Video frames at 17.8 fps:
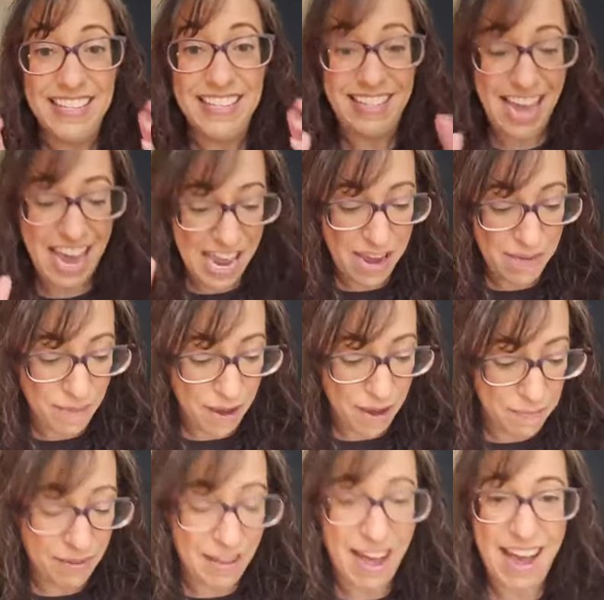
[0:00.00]
Same
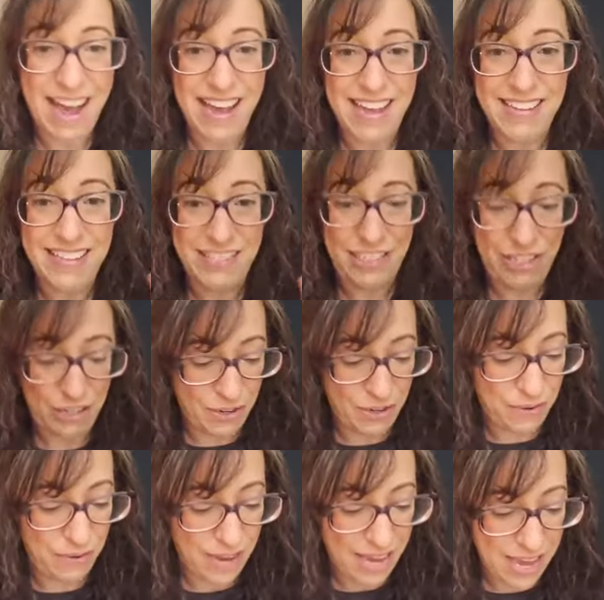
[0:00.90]
applies
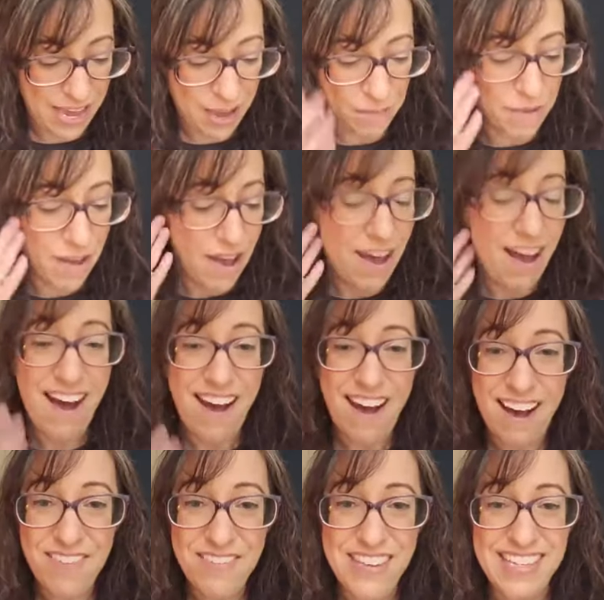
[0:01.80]
to him.
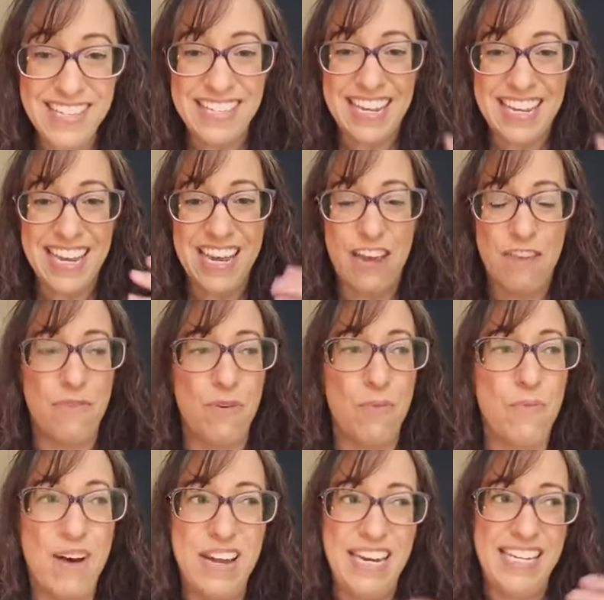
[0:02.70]
Obviously, if you're
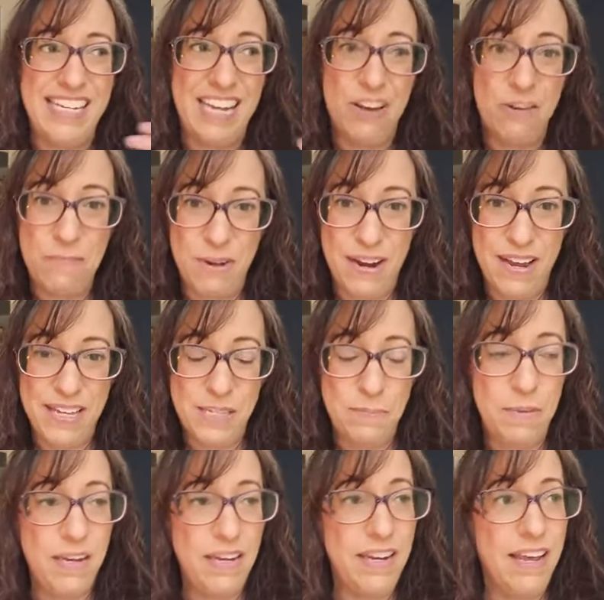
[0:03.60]
wanting to help your
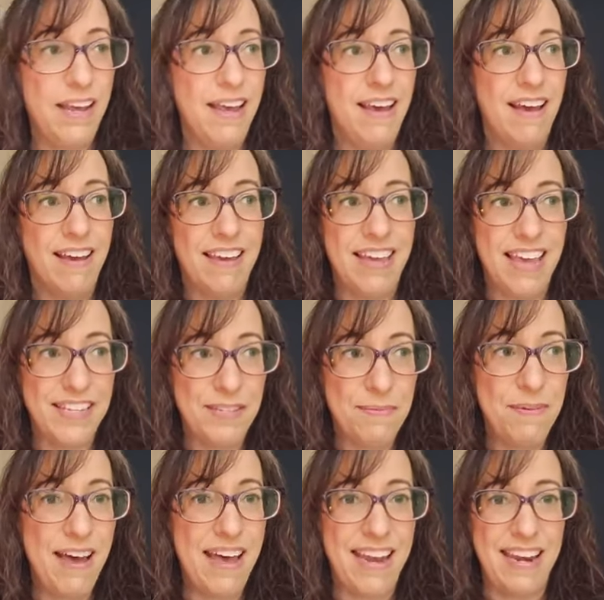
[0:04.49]
husband,
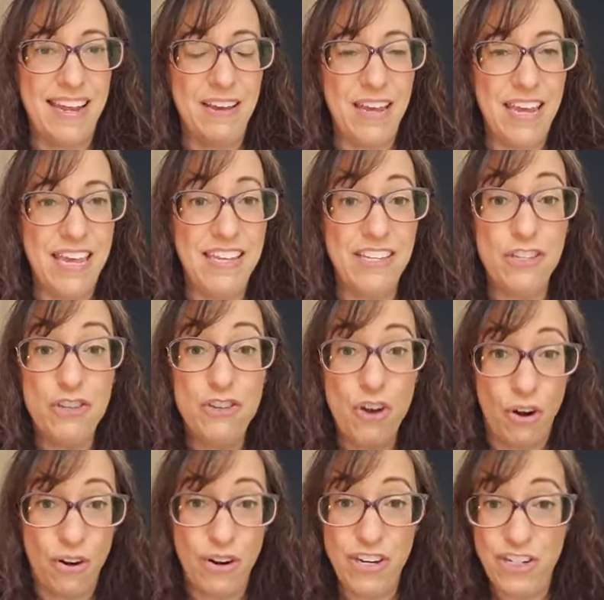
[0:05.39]
guess what? His
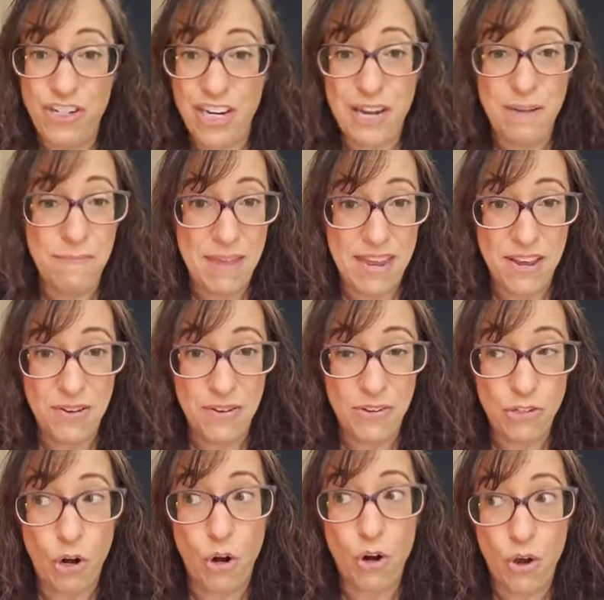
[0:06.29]
nourishing
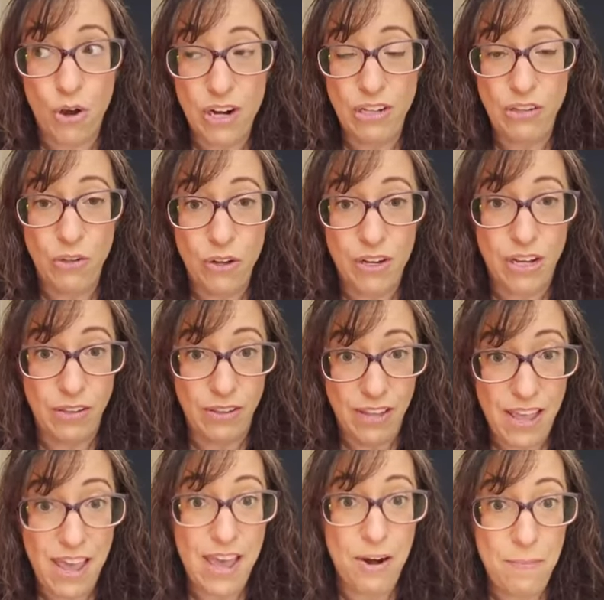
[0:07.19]
meals are going to look a
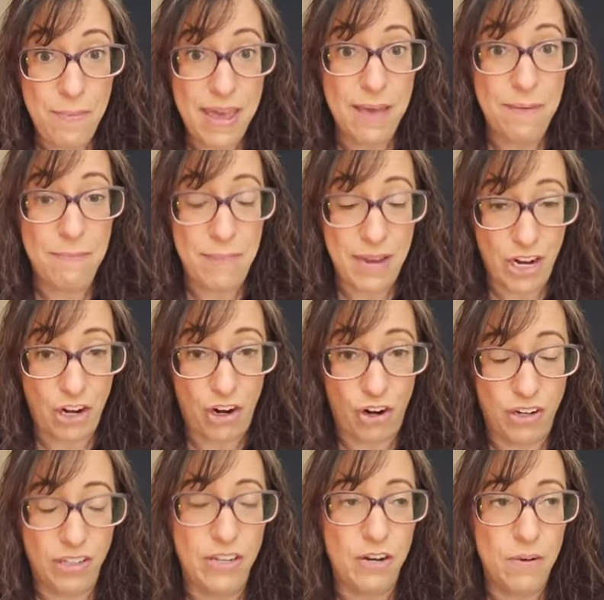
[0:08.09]
little bit
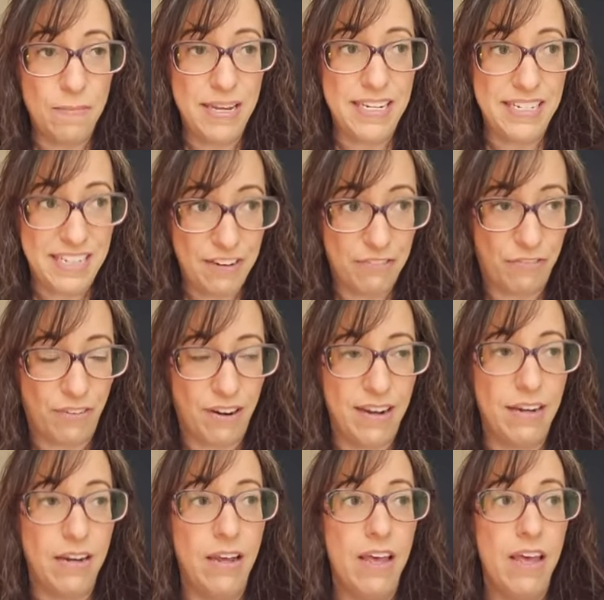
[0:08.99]
bigger, a little bit
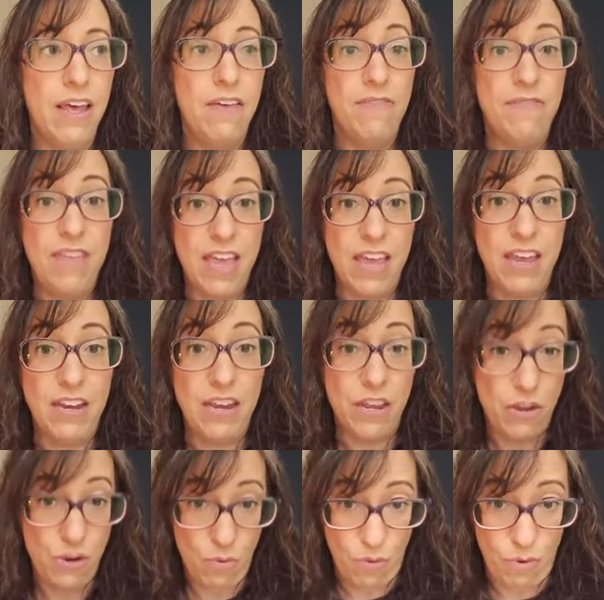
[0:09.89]
different than
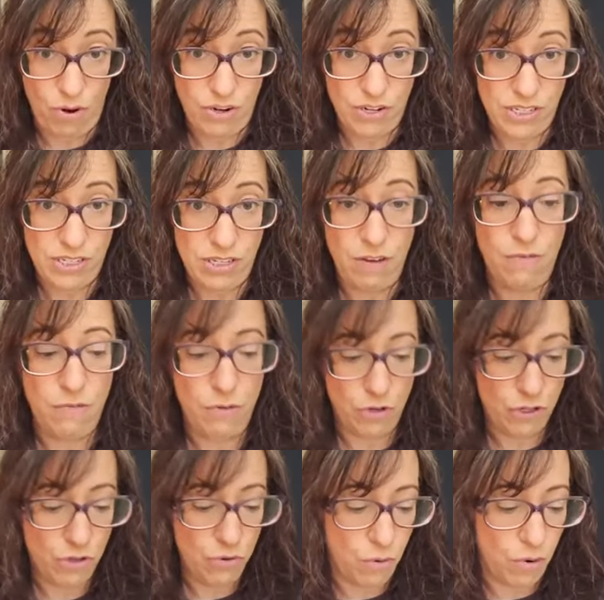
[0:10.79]
yours for
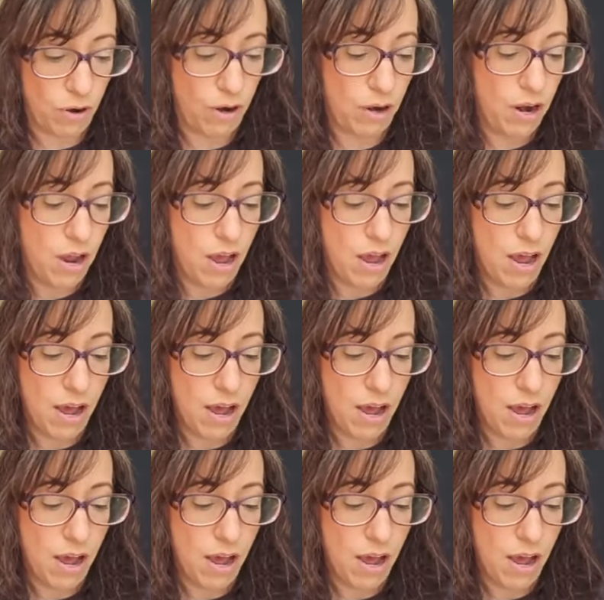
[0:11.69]
sure.